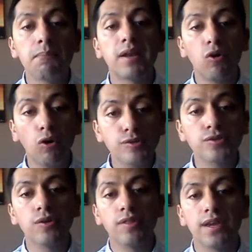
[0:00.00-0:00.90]
but
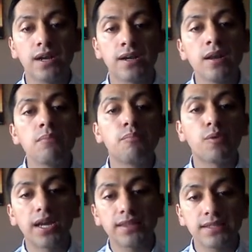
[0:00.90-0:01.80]
also they are
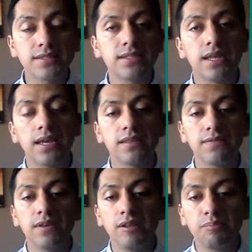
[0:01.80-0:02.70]
practicing and
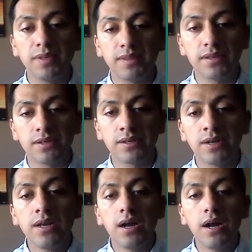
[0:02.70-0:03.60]
developing their